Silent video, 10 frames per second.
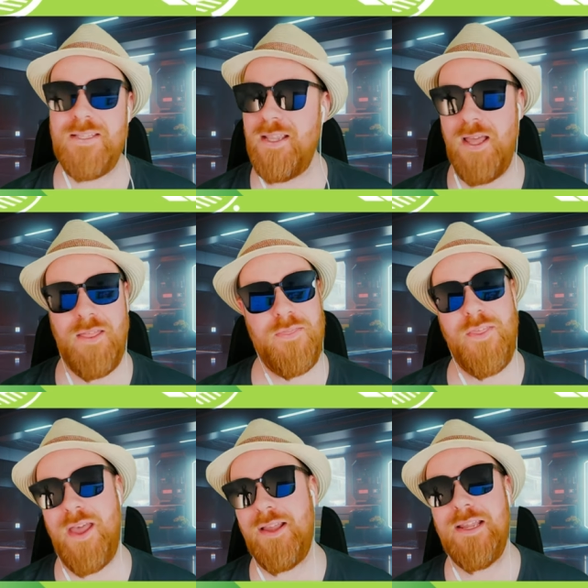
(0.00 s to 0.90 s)
Yeah,
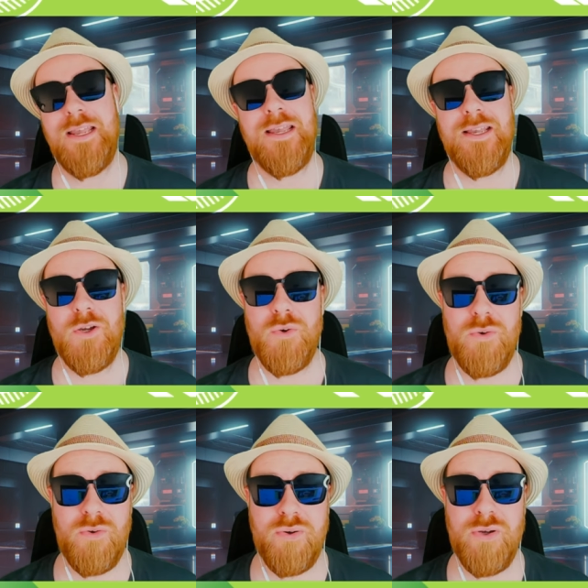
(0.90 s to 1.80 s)
that,
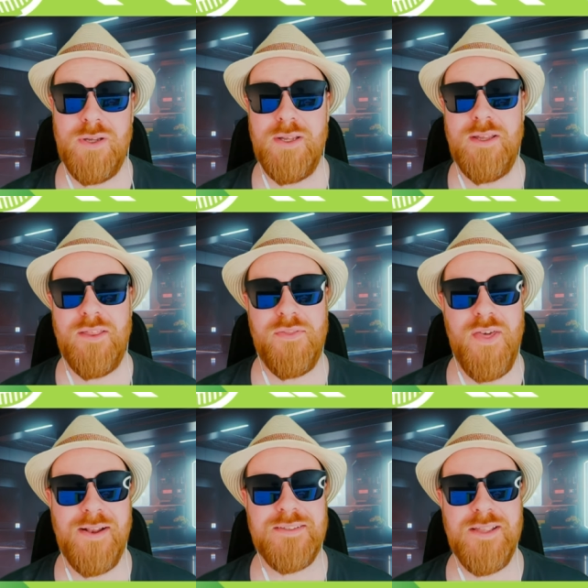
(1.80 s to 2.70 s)
whew,
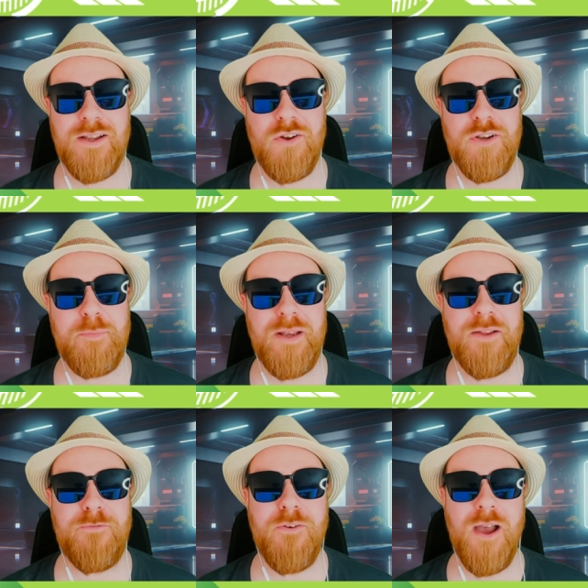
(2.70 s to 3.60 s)
that's not going to be
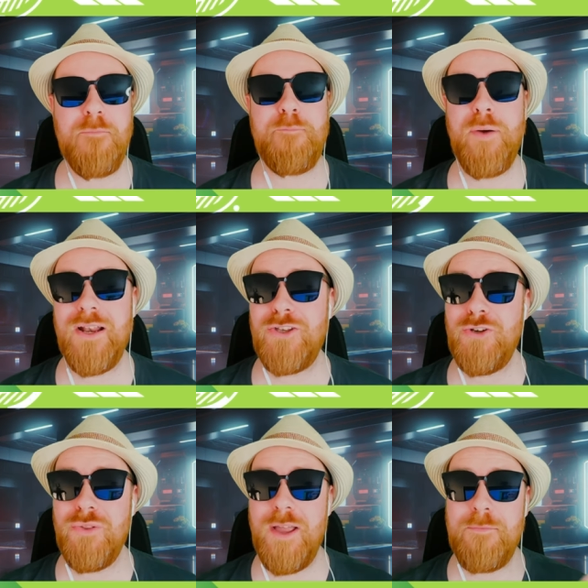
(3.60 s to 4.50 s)
any fun. But
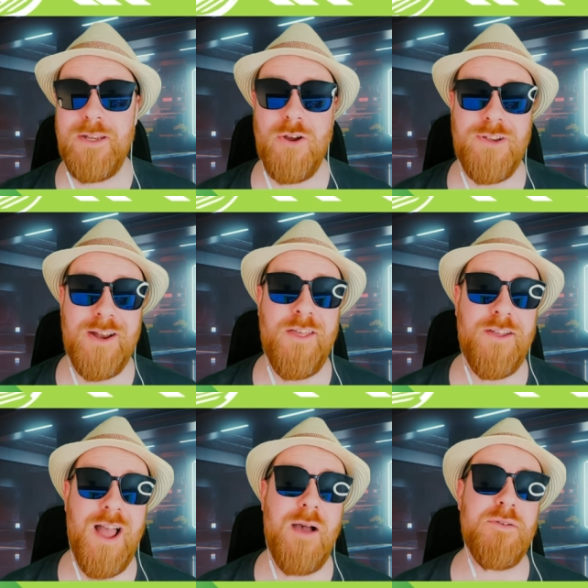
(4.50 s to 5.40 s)
do let me know down in
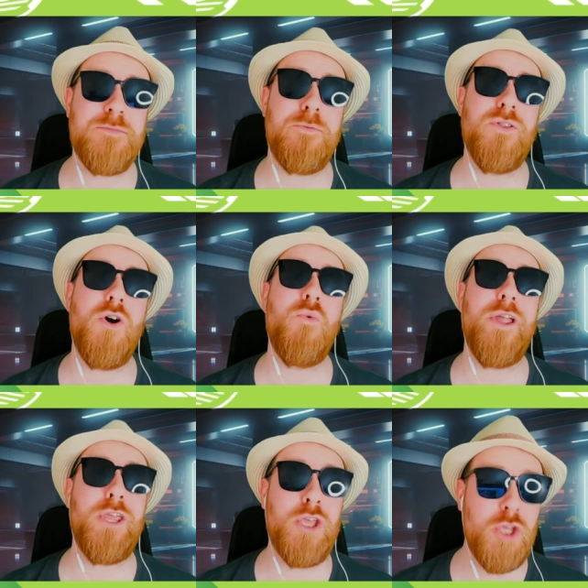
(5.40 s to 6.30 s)
the comments below
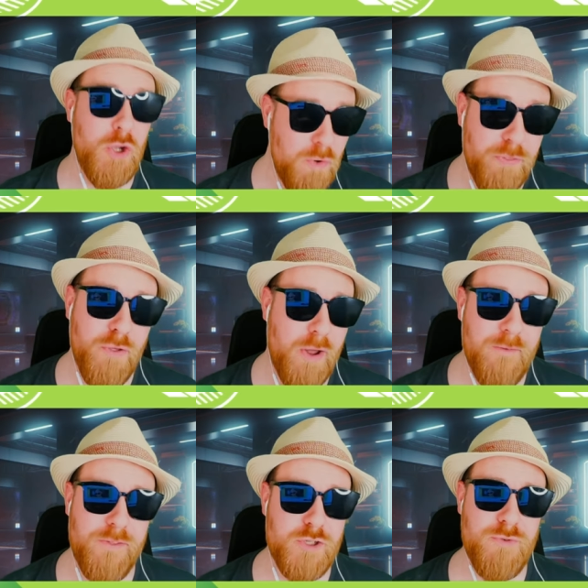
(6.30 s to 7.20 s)
what you thought
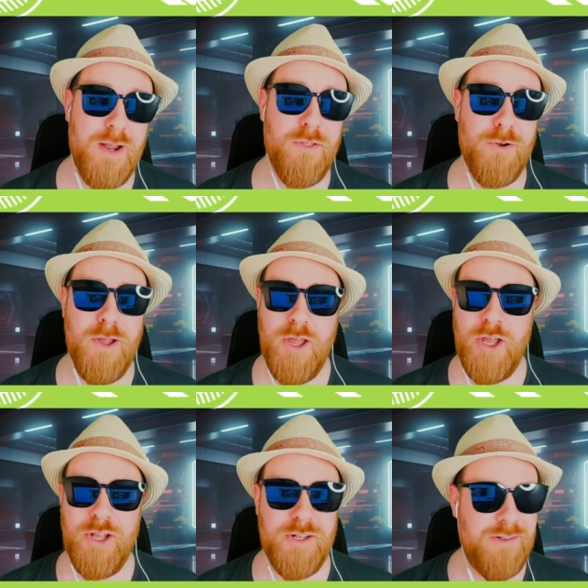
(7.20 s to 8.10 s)
of the trailer
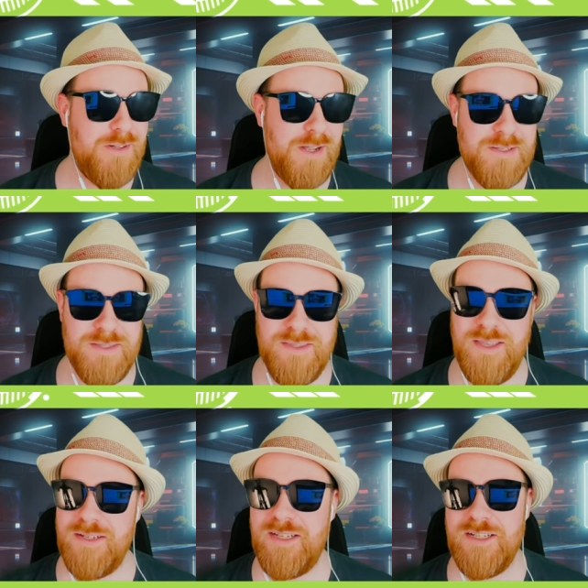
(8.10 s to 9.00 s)
does
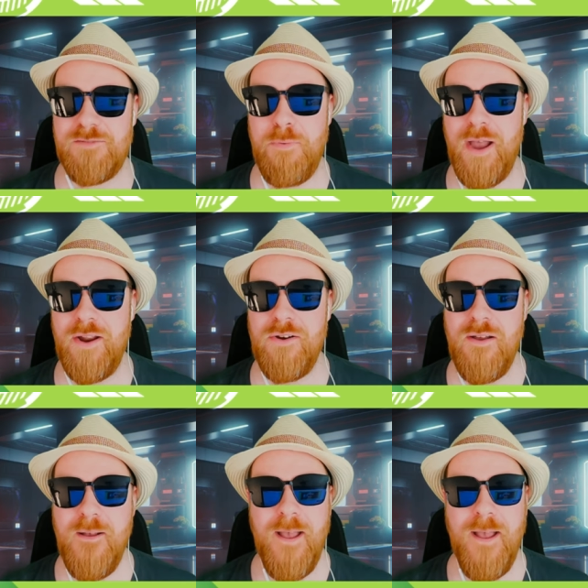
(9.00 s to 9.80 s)
this inspire?